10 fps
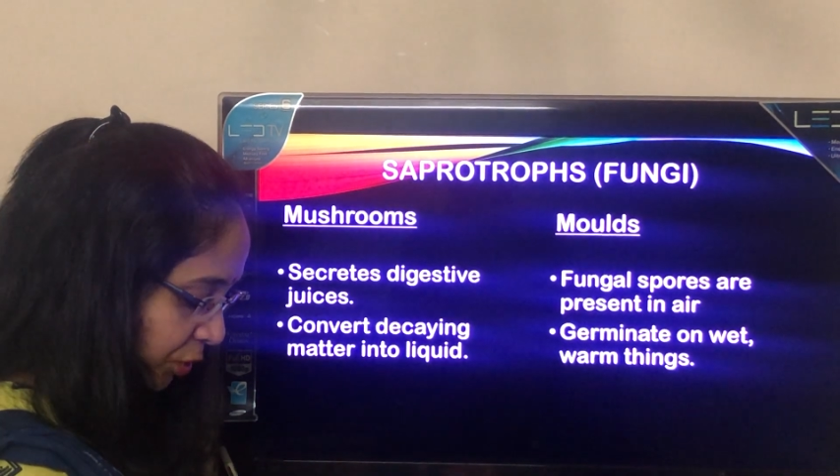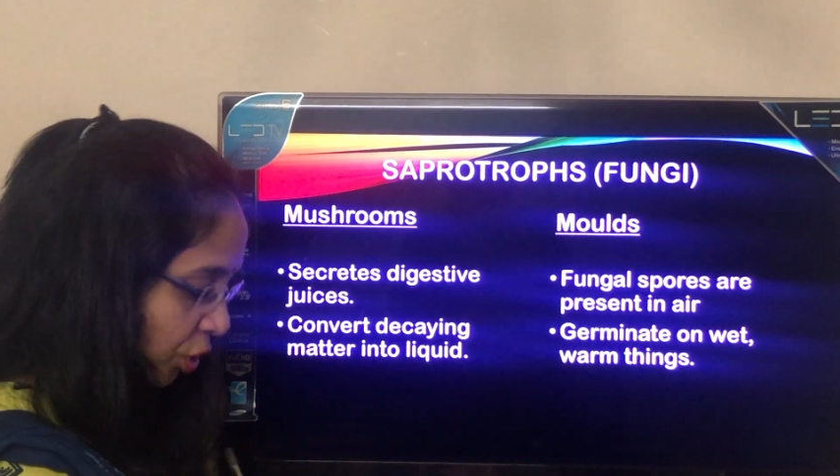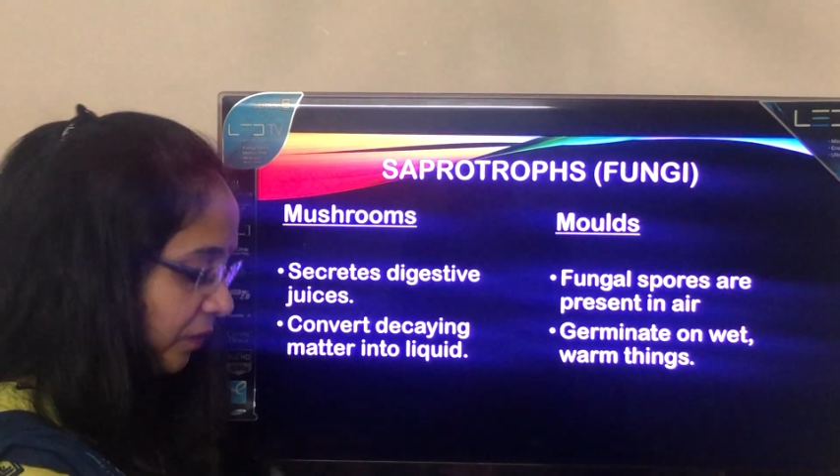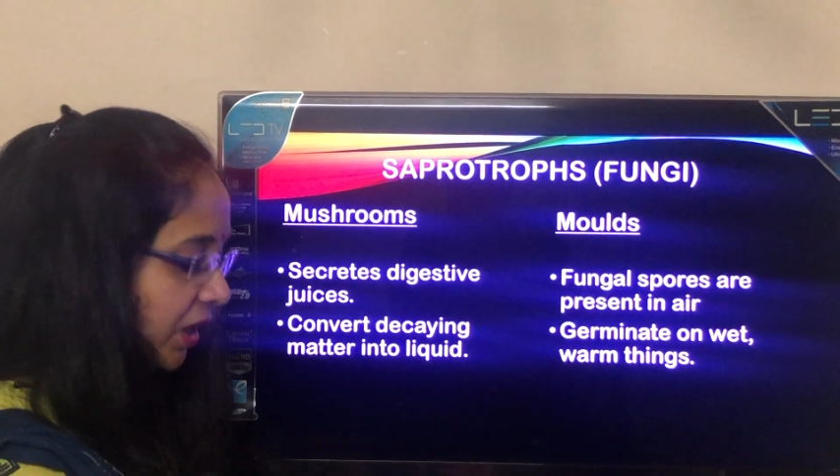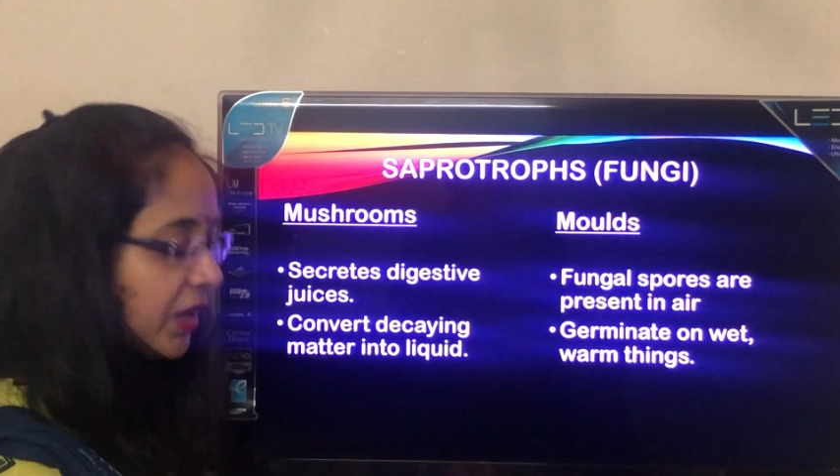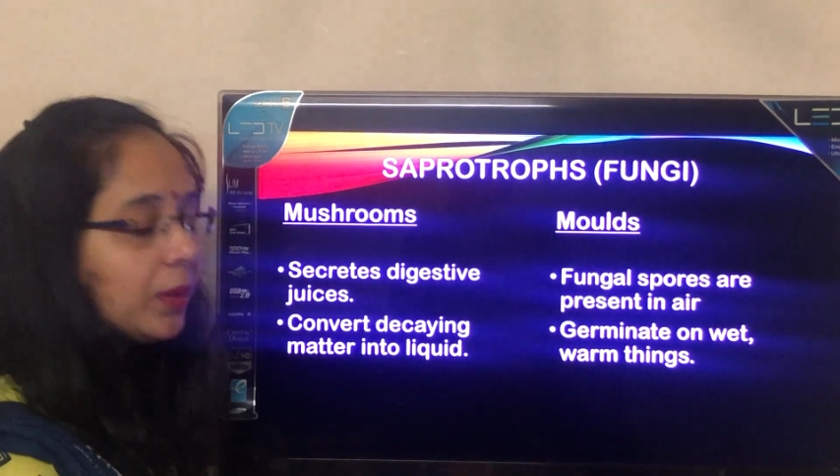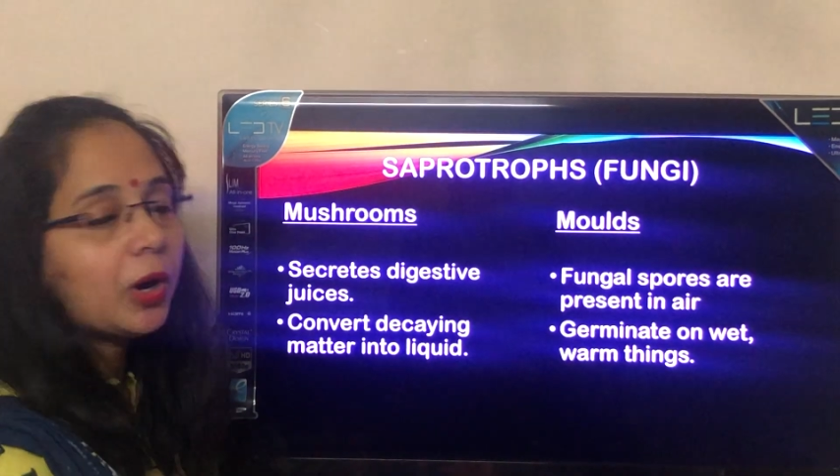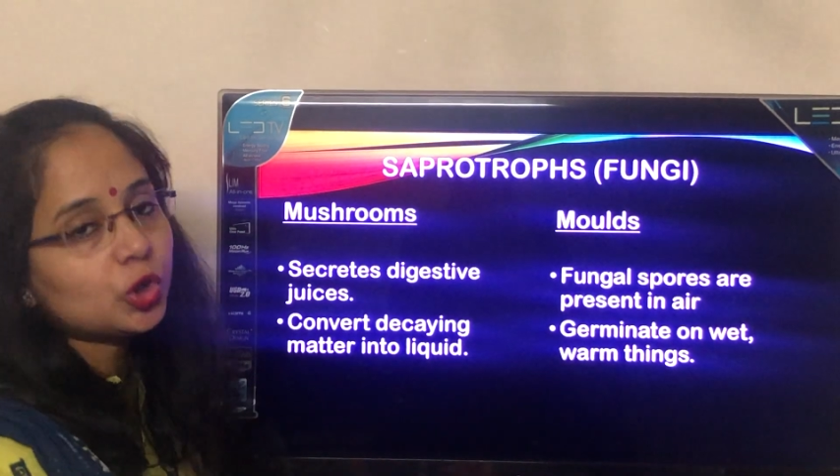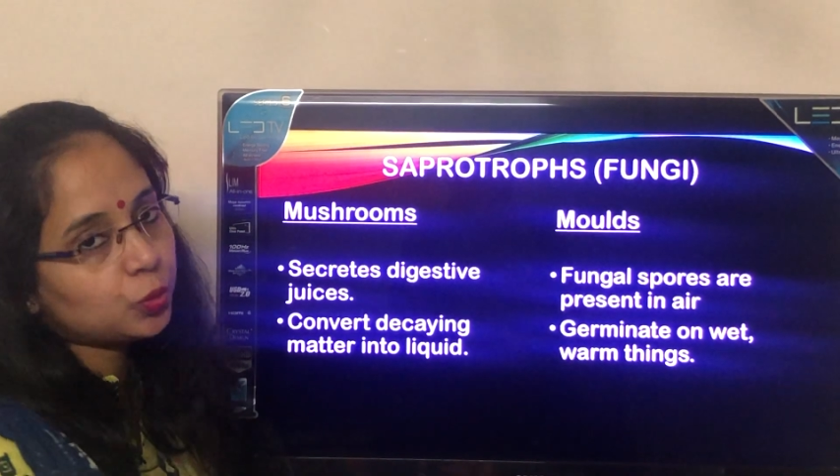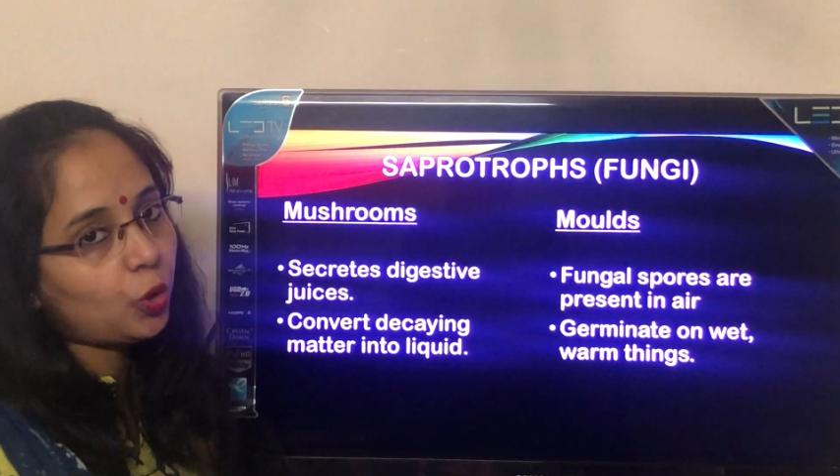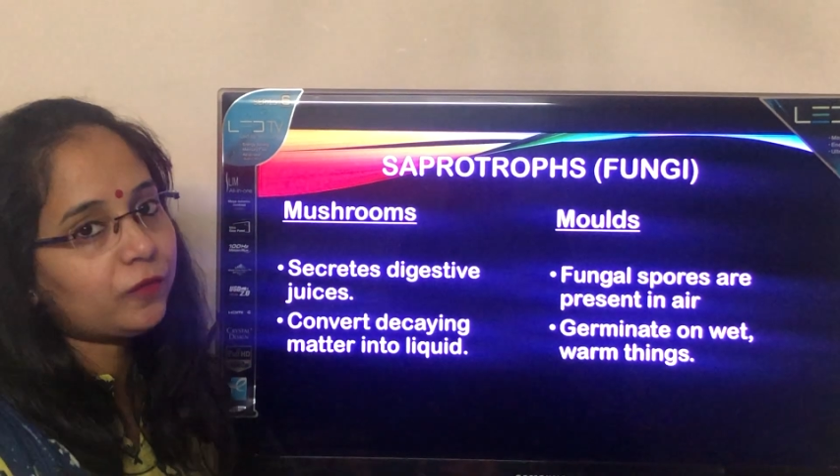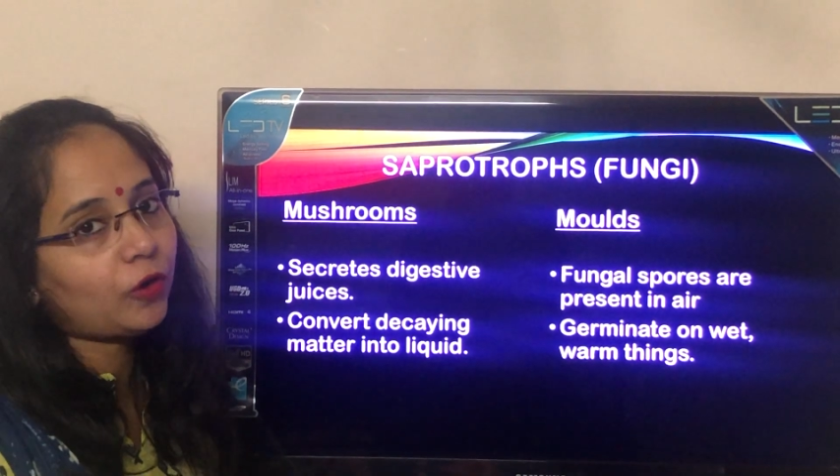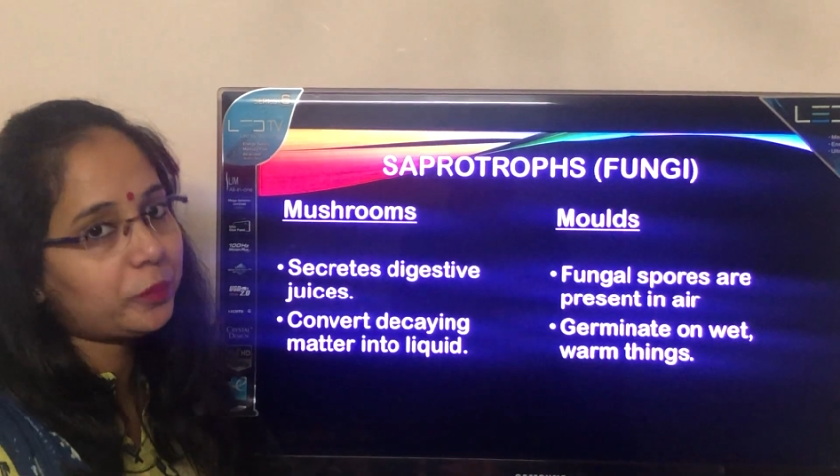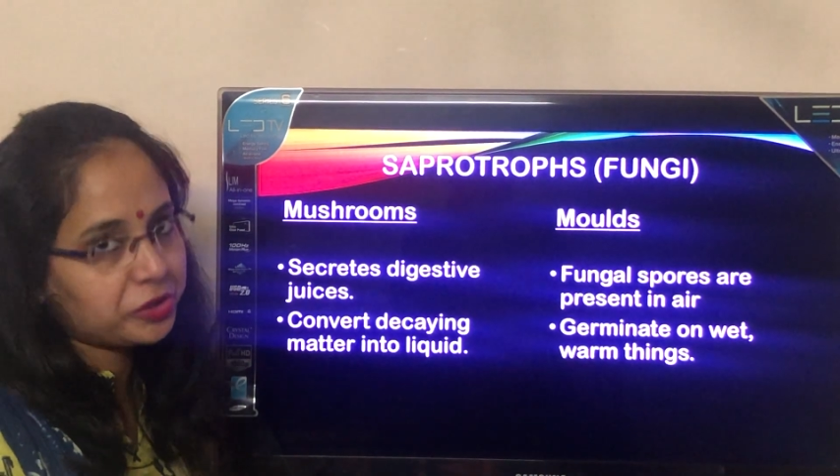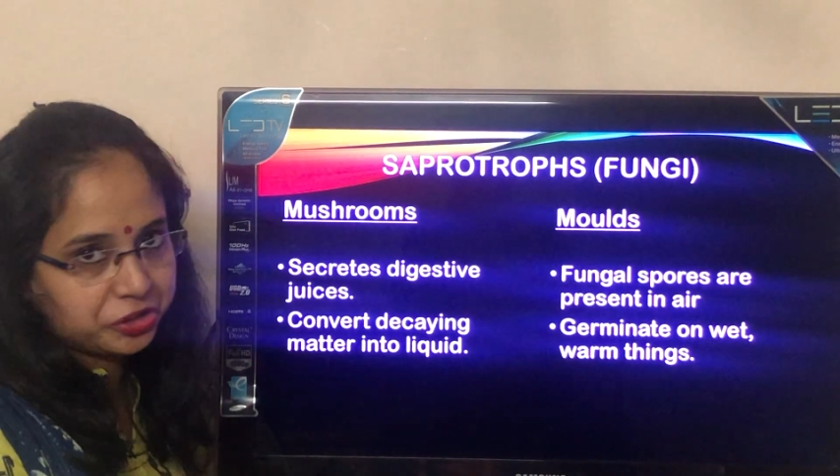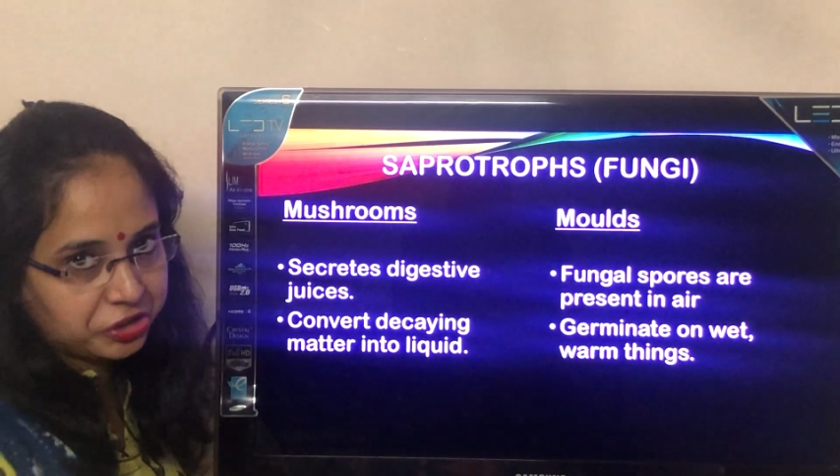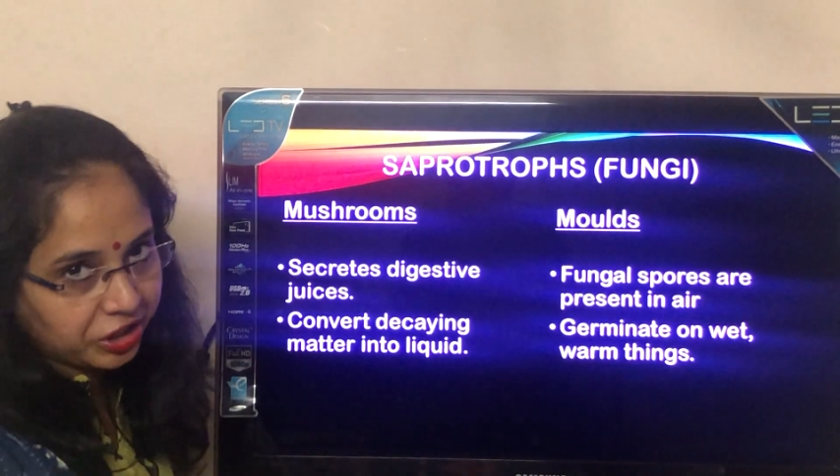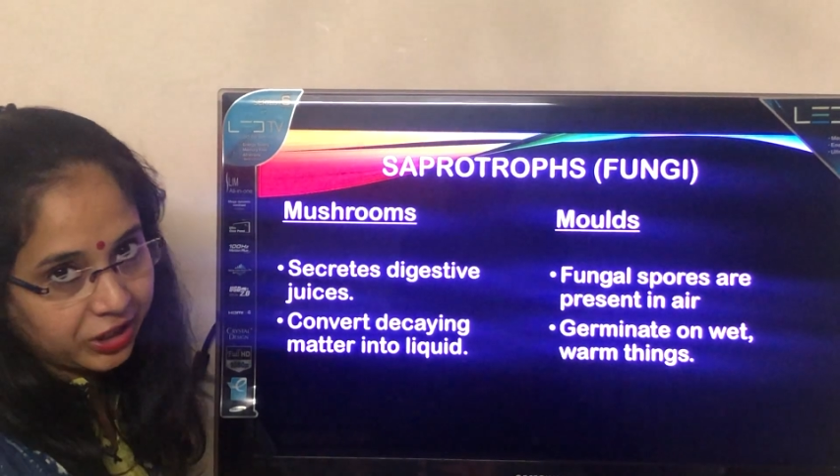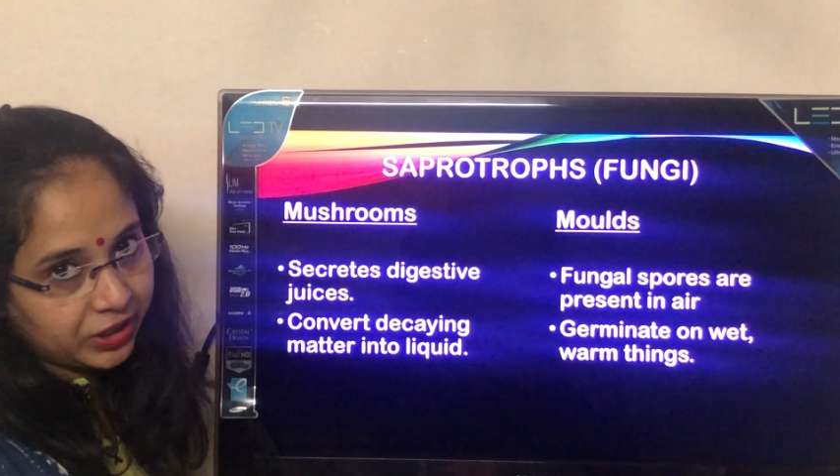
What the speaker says: You have learnt about spore formation